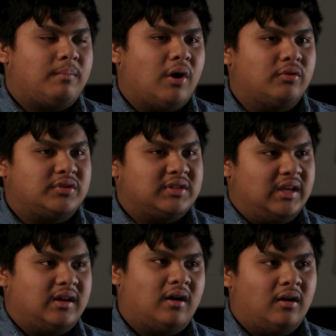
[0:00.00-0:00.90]

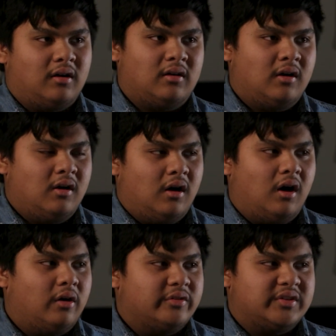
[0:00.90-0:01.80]
posting all
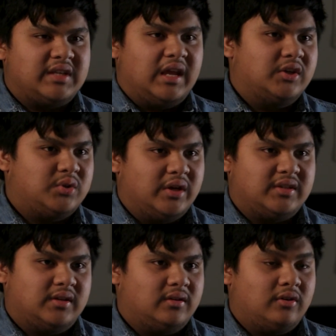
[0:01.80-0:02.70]
of the skating
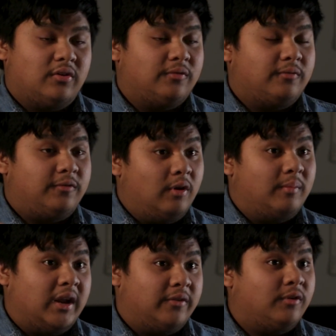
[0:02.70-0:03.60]
tricks in your
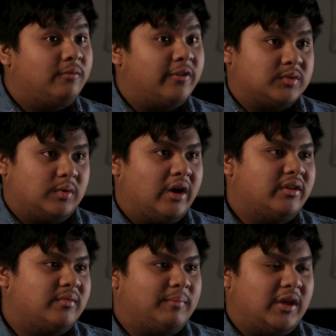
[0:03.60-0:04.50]
film at a film festival? How
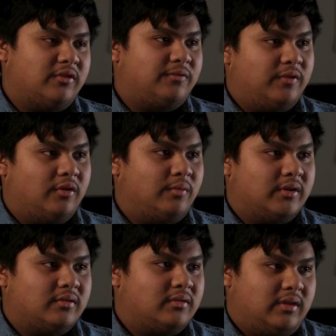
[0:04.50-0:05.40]
did it make you feel
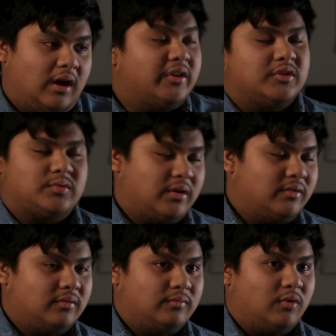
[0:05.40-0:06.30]
when the audience
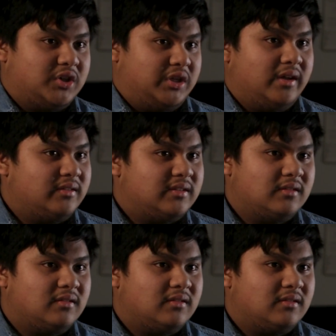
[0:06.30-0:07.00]
were watching it?